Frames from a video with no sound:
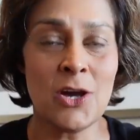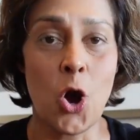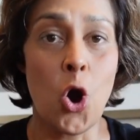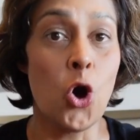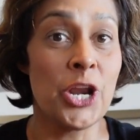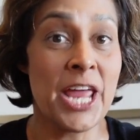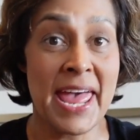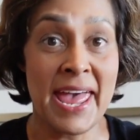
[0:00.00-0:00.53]

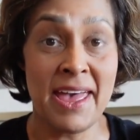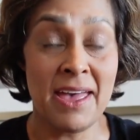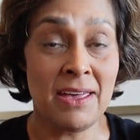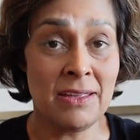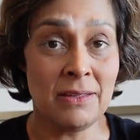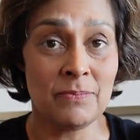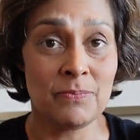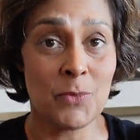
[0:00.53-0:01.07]
on
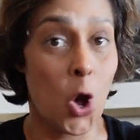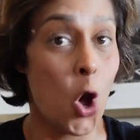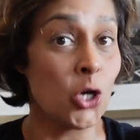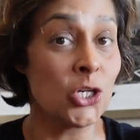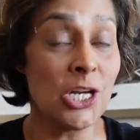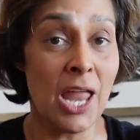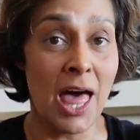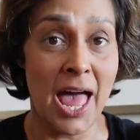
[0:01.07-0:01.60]
air,
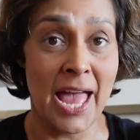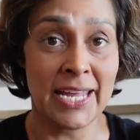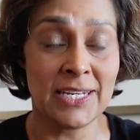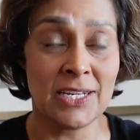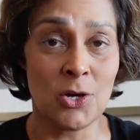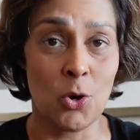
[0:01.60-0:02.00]
online,